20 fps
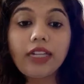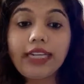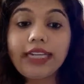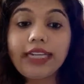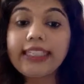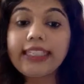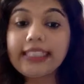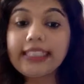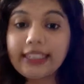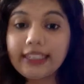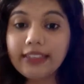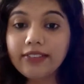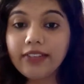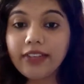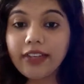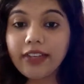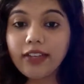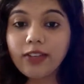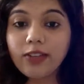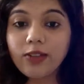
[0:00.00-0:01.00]
Relating an
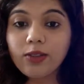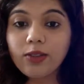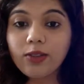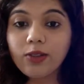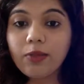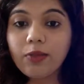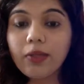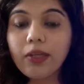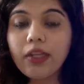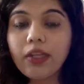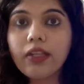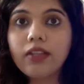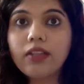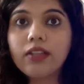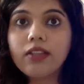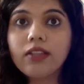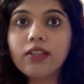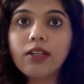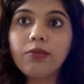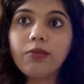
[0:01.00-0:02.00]
event could be
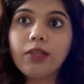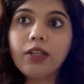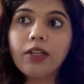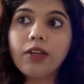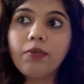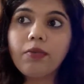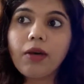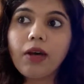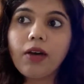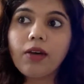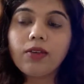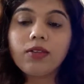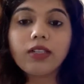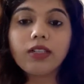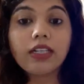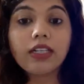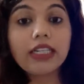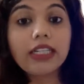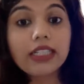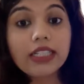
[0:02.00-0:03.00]
something
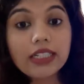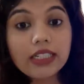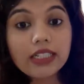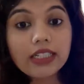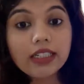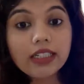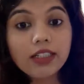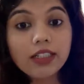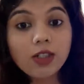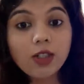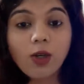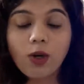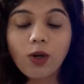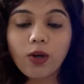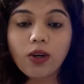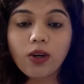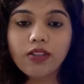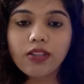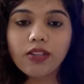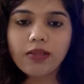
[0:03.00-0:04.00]
about an incident
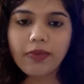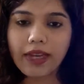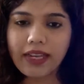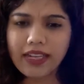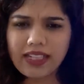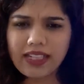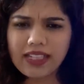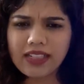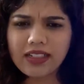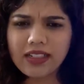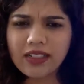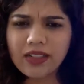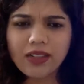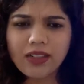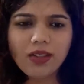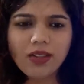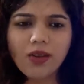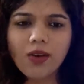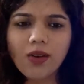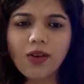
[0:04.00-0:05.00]
or some
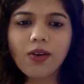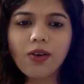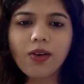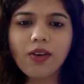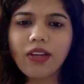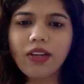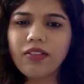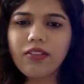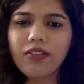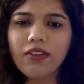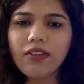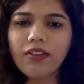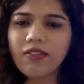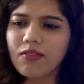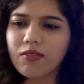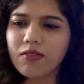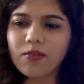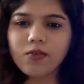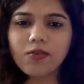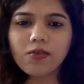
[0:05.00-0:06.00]
accident or
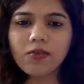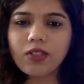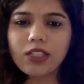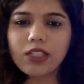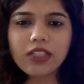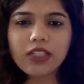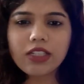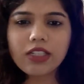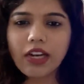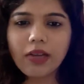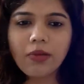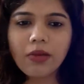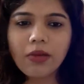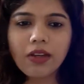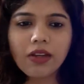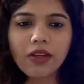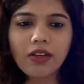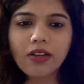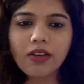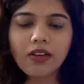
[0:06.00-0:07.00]
even
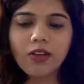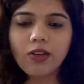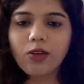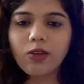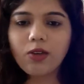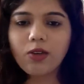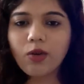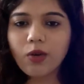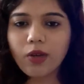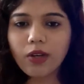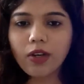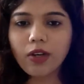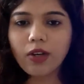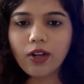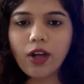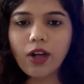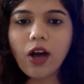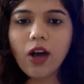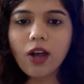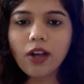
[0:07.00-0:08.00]
describing, going
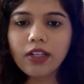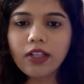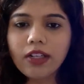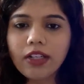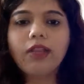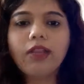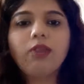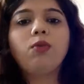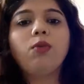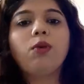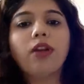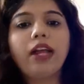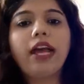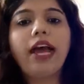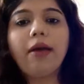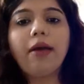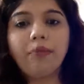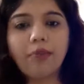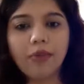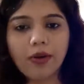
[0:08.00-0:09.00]
on a holiday and what
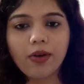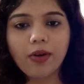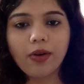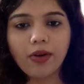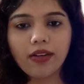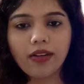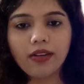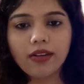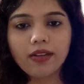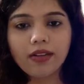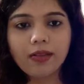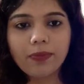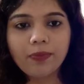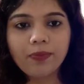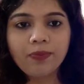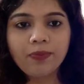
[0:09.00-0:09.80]
happened on it.